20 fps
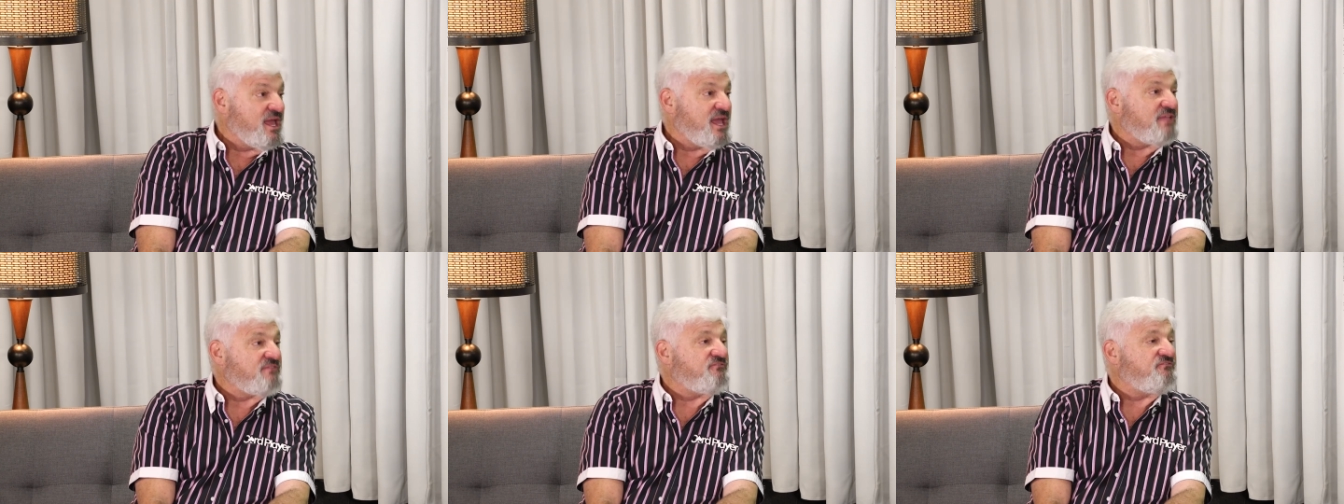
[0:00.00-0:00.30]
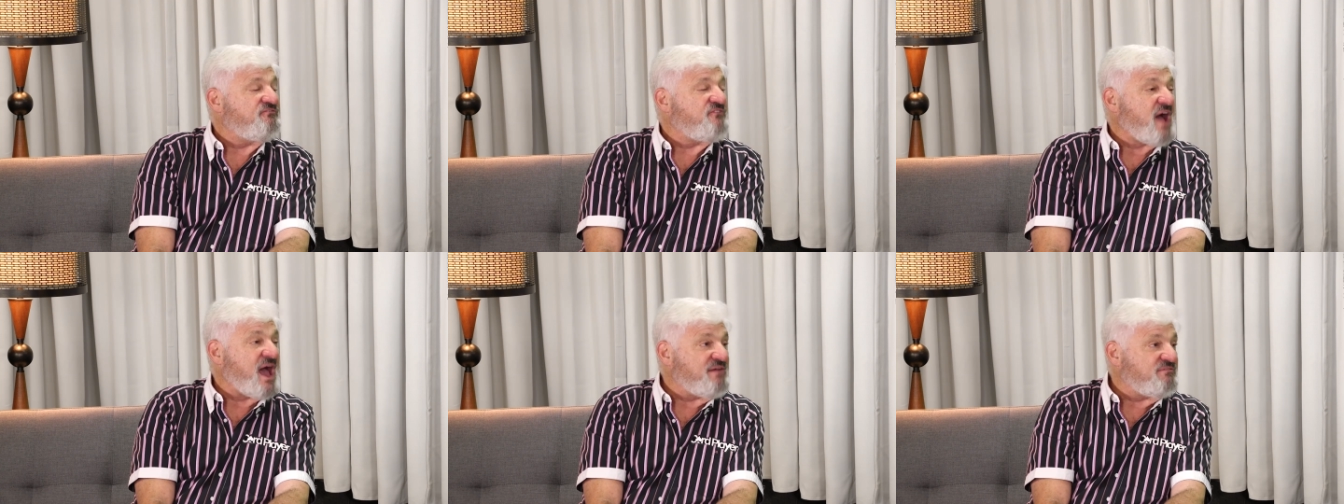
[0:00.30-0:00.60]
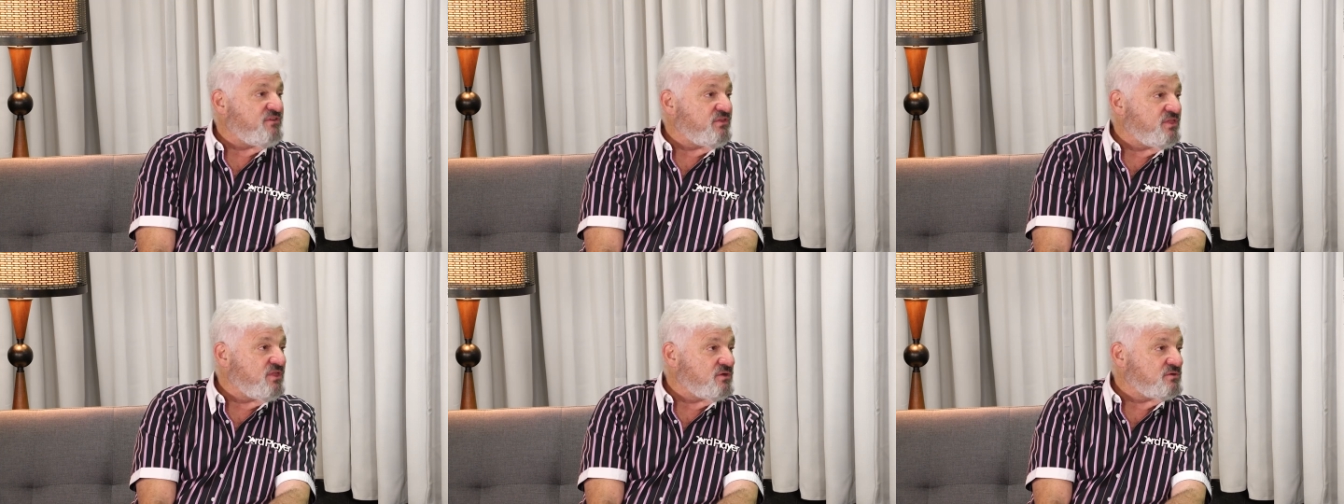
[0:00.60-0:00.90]
and
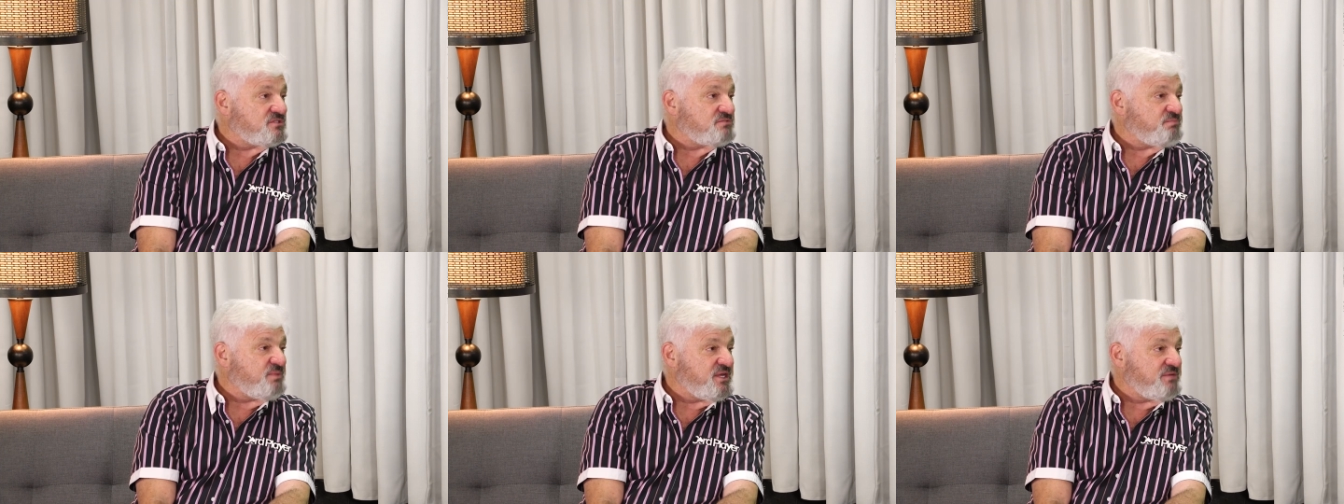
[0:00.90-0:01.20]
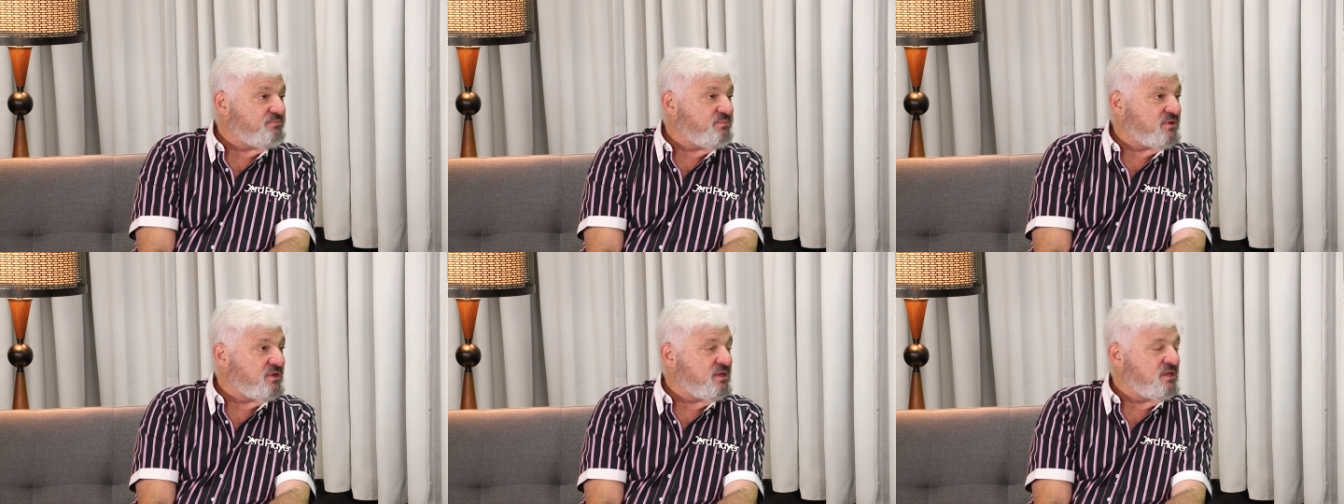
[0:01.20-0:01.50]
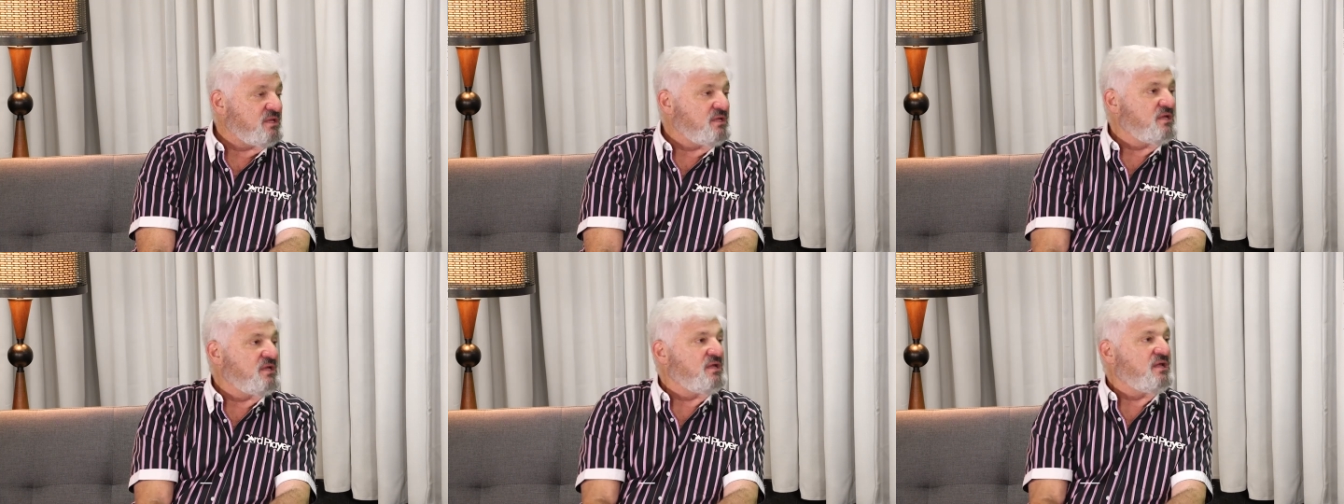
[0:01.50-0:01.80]
5 of those
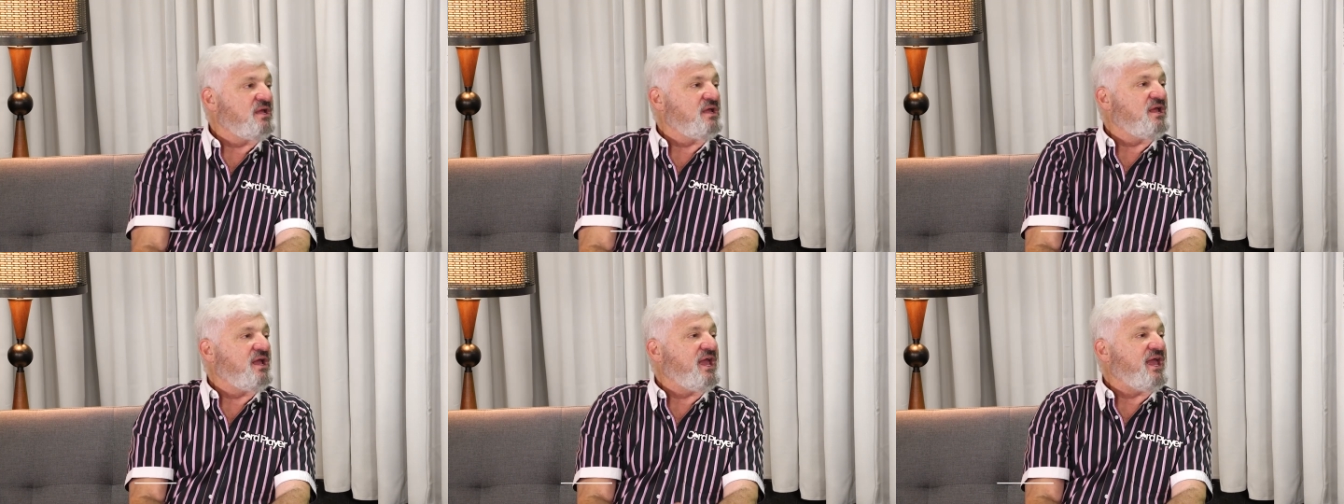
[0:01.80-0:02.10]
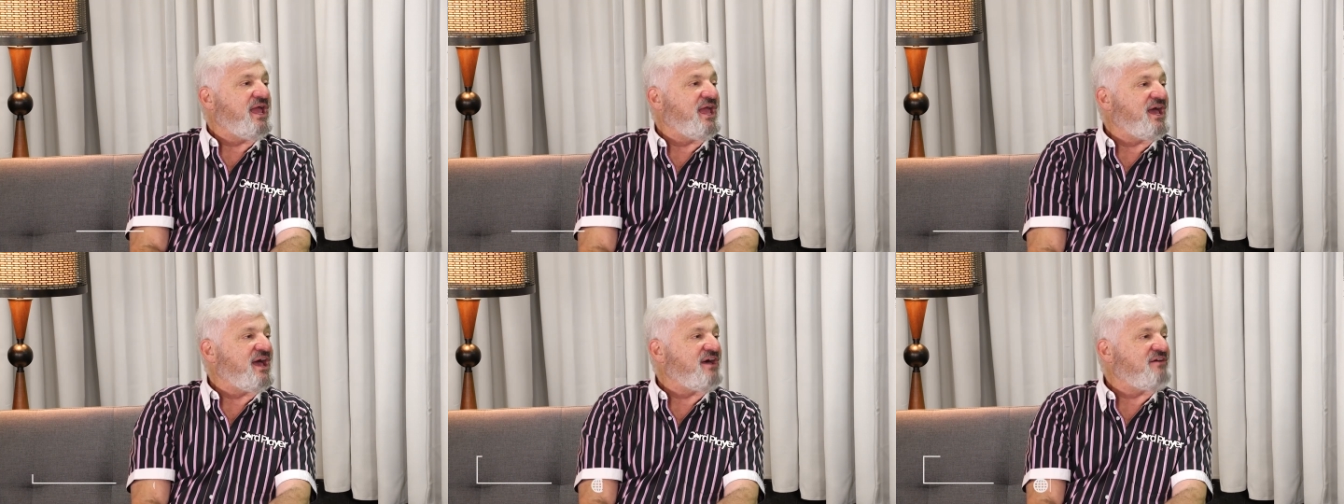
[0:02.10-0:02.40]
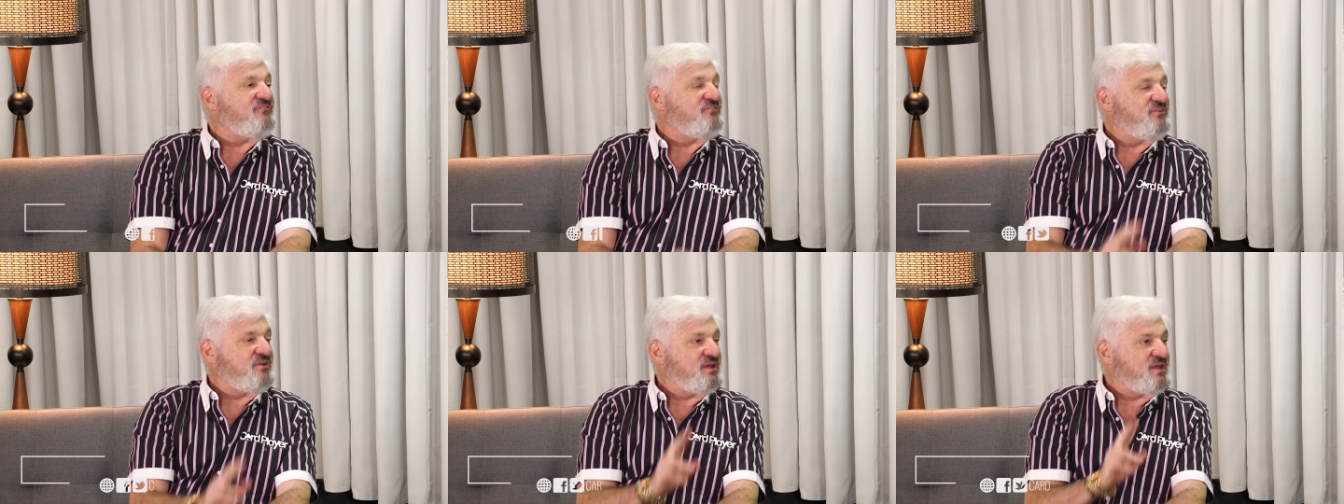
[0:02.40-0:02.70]
people
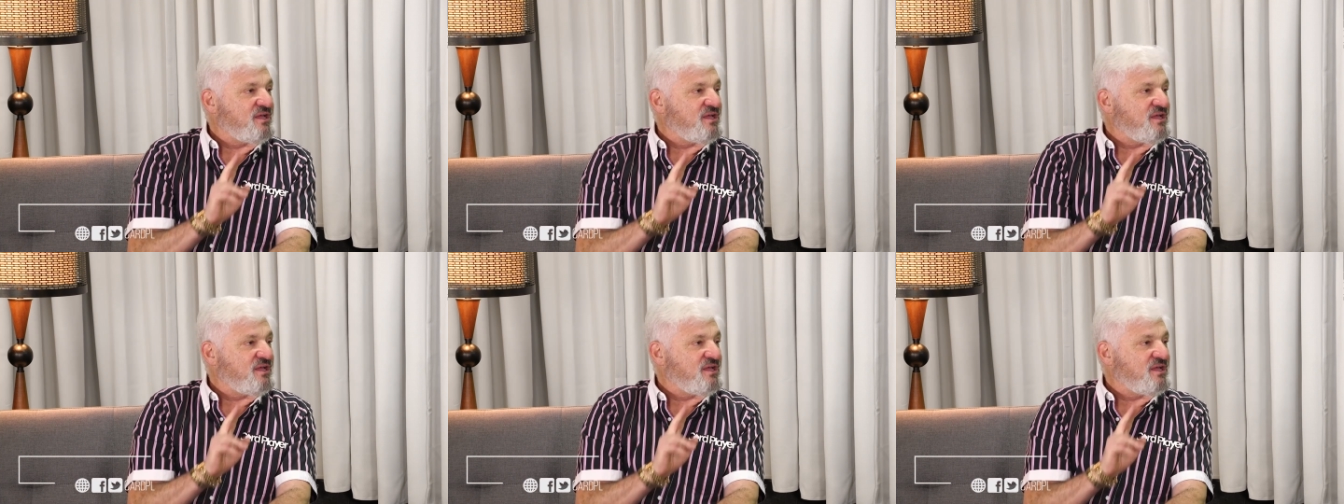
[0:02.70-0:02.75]
have